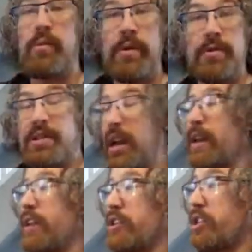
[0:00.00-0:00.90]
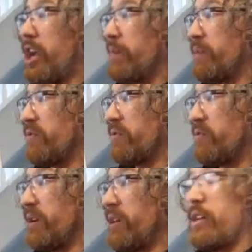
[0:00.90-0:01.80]
were studying shapes, it was
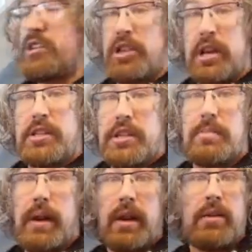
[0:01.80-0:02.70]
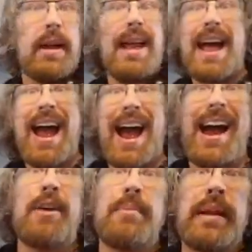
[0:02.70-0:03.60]
really just about
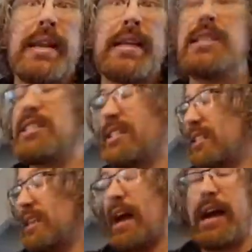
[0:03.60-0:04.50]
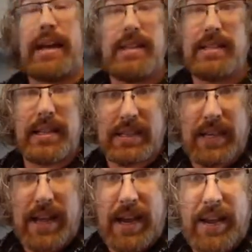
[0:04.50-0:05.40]
how many sides does it
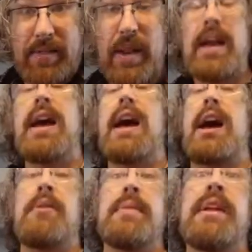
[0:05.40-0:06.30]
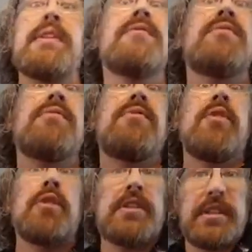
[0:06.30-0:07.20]
have? How many
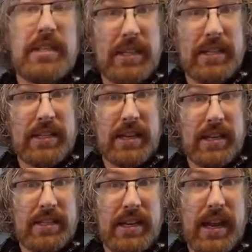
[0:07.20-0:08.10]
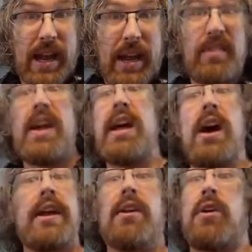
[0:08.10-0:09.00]
vertices does it have?
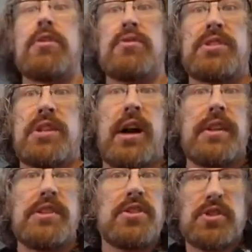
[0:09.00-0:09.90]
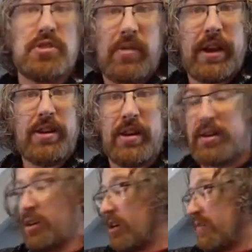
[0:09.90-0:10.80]
And are those sides straight or
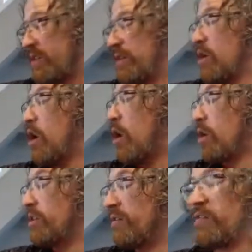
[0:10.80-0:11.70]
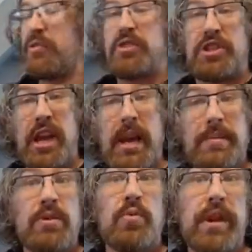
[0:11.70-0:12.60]
curved? And all of those
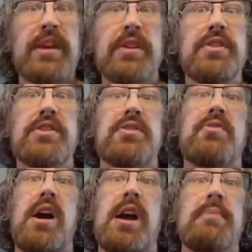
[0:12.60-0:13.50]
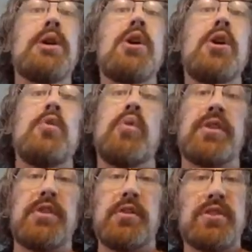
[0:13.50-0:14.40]
shapes we could describe
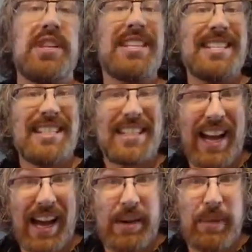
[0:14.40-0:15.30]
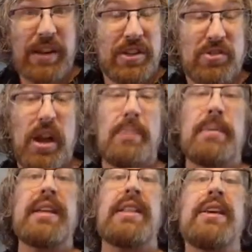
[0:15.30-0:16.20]
with those sides by
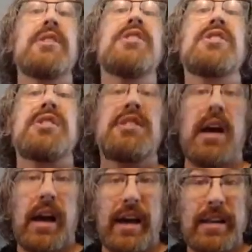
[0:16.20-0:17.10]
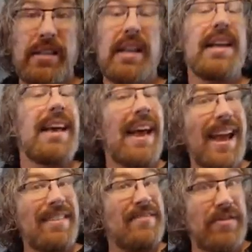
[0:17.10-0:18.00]
describing their sides
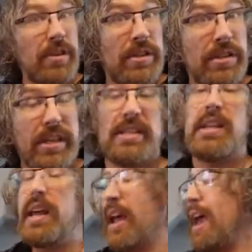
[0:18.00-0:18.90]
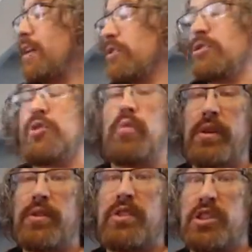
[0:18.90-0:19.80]
and vertices. And also
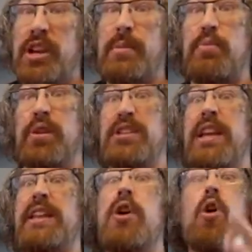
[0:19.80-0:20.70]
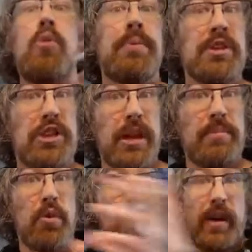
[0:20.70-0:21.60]
whether the shape was an open shape
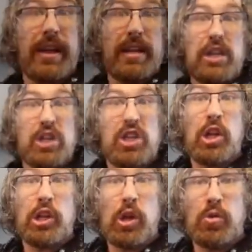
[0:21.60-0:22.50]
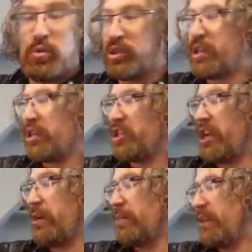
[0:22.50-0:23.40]
or a closed
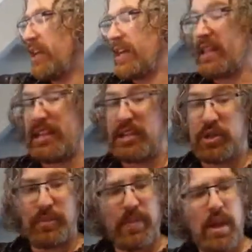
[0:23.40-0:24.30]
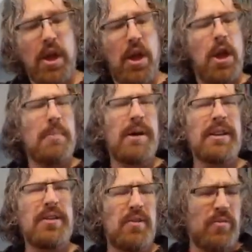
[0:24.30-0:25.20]
shape, like these.
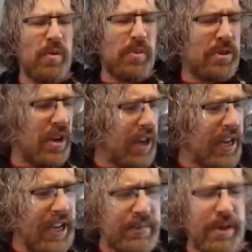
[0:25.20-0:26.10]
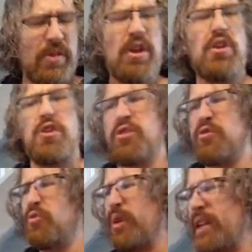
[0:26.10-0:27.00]
But when we're talking about
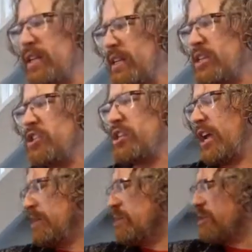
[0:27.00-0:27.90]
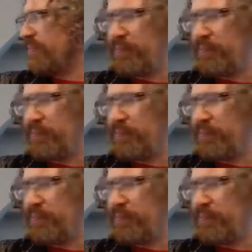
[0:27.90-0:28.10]
3D shapes,